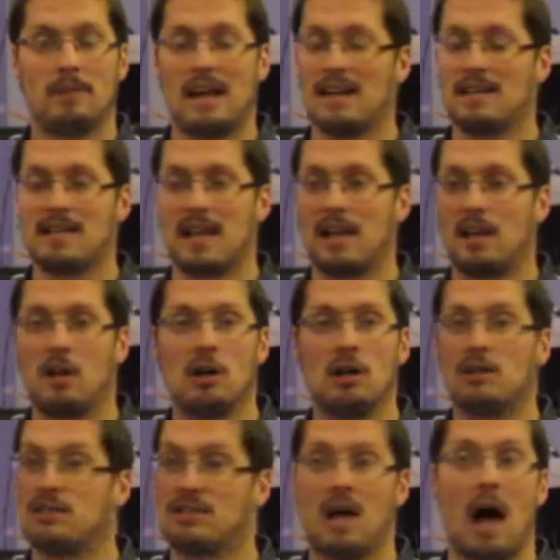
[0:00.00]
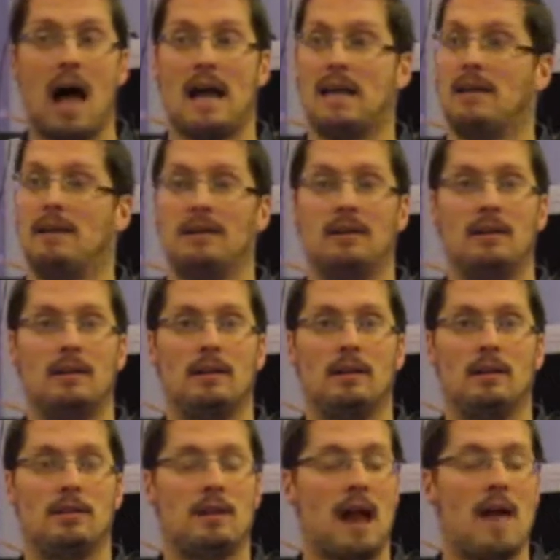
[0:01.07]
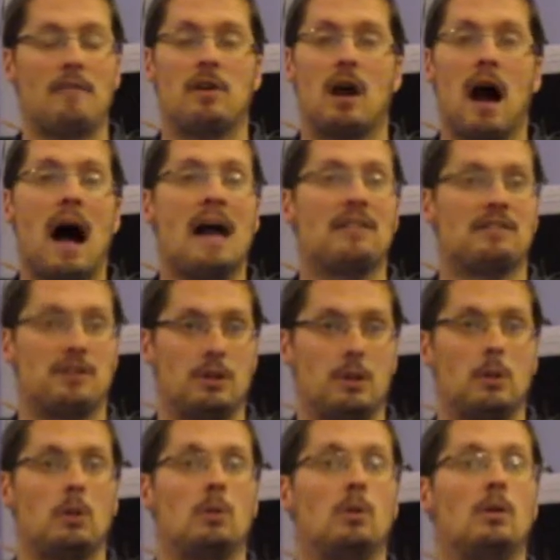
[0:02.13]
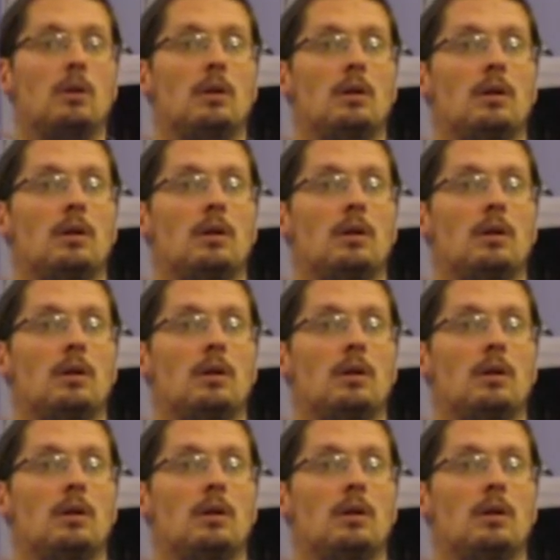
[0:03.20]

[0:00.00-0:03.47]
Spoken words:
That is a good sign that I've got to